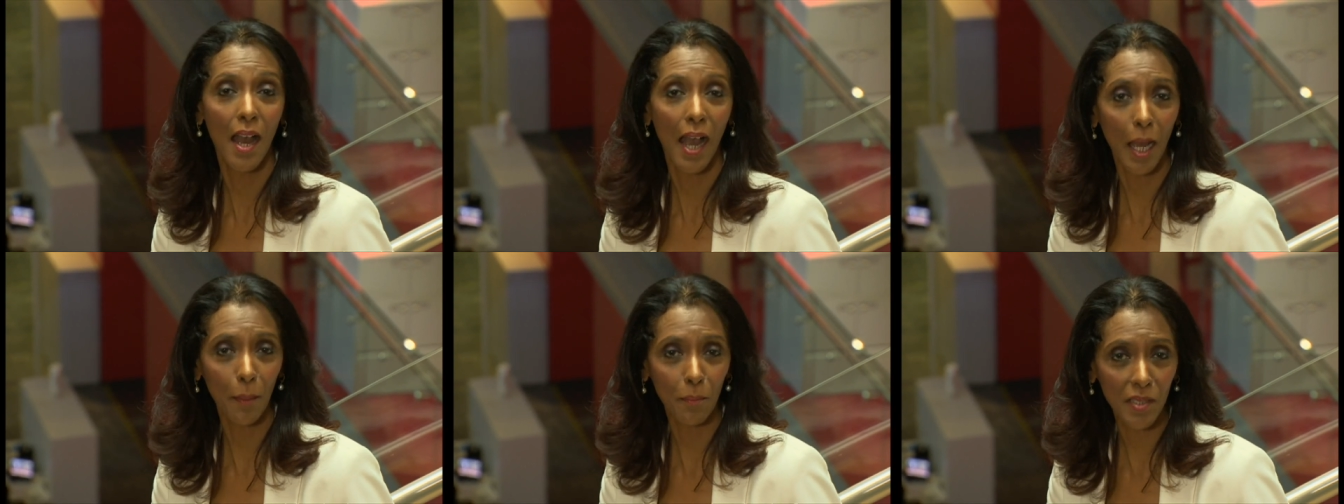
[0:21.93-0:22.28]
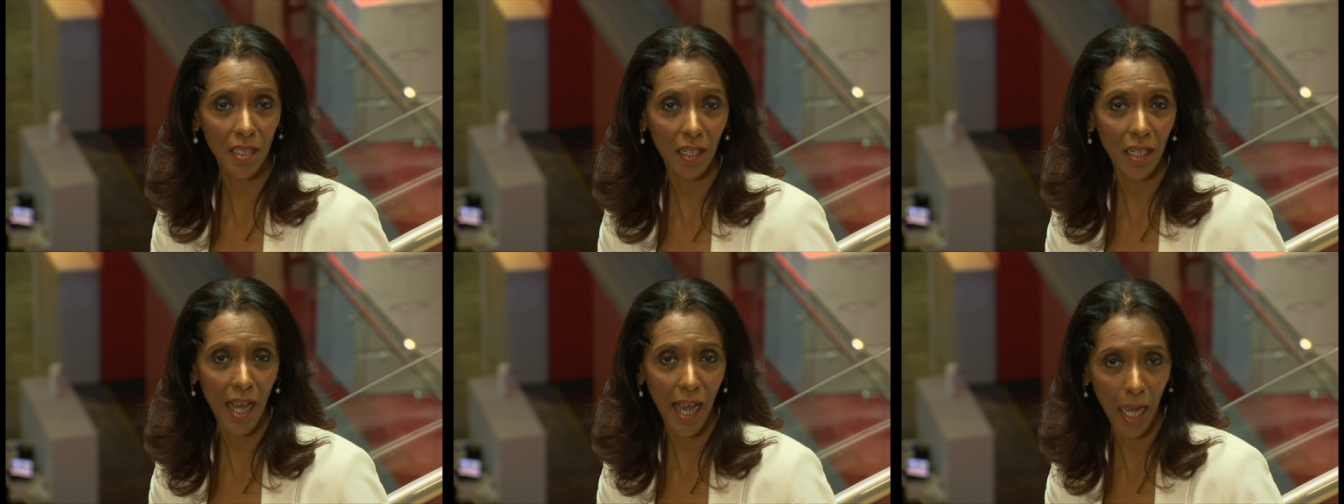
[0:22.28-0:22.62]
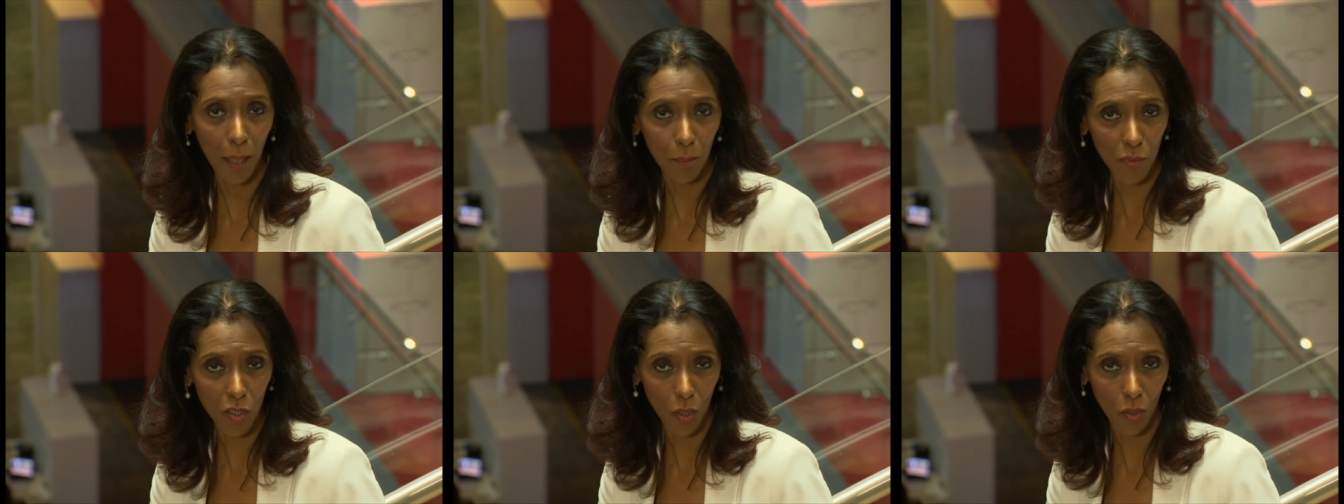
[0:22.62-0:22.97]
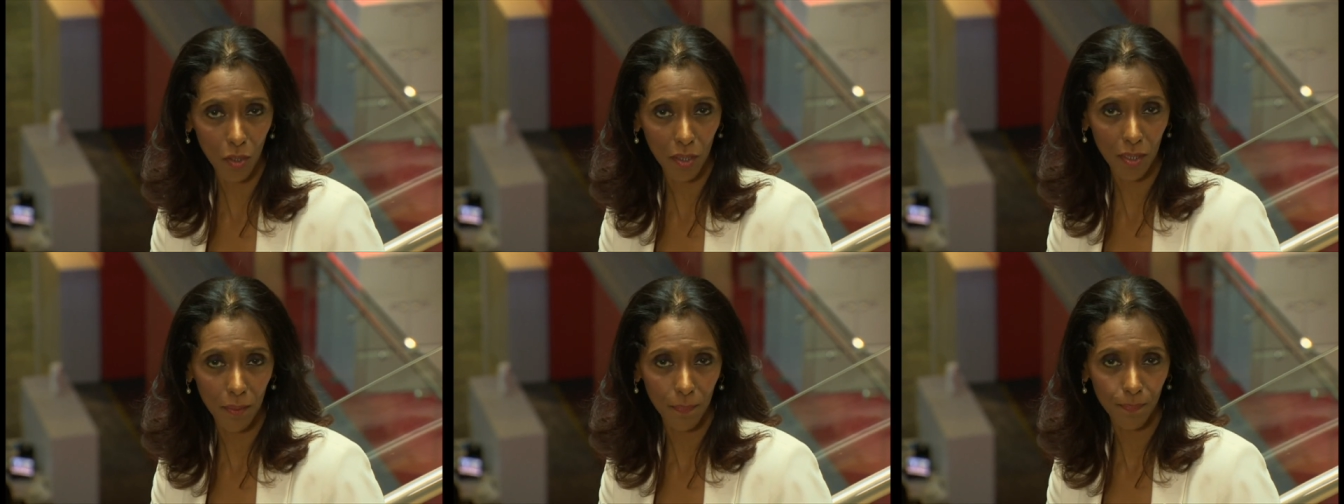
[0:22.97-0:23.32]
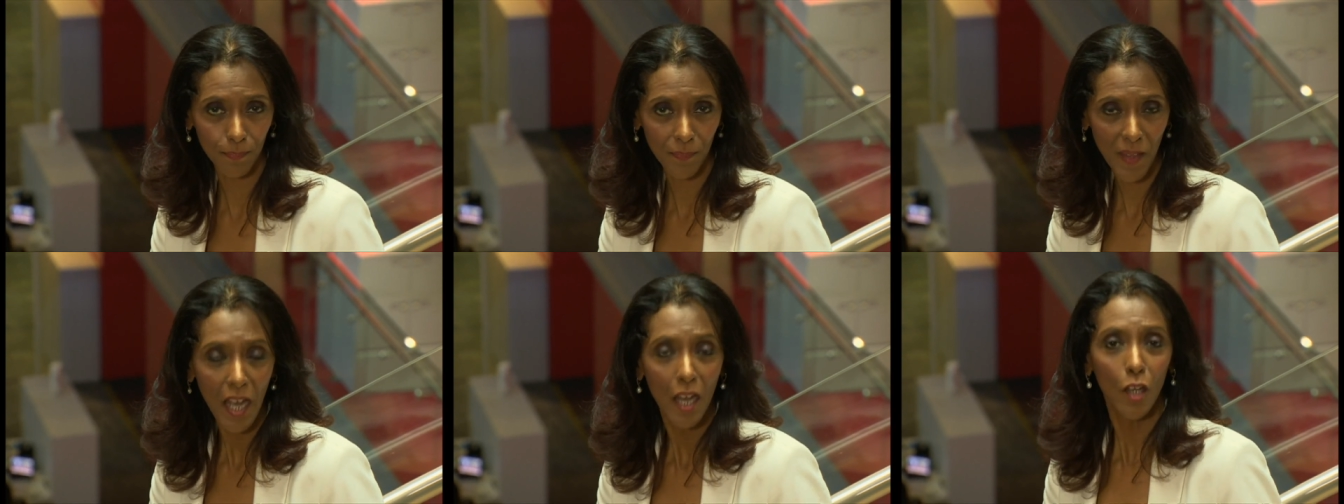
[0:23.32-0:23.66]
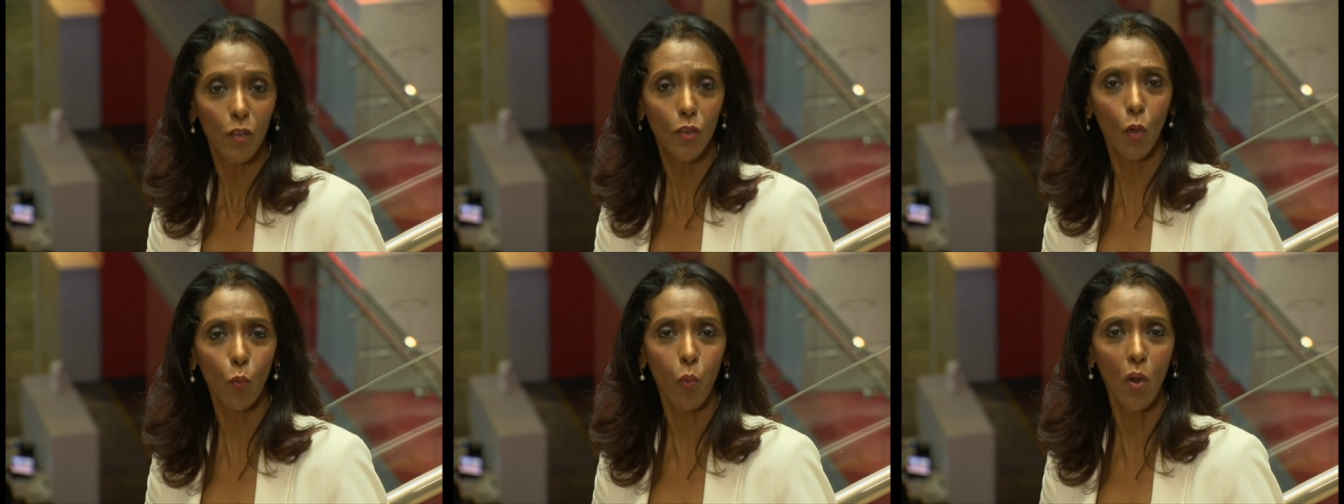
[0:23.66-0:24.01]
Abdalla Hamdok. The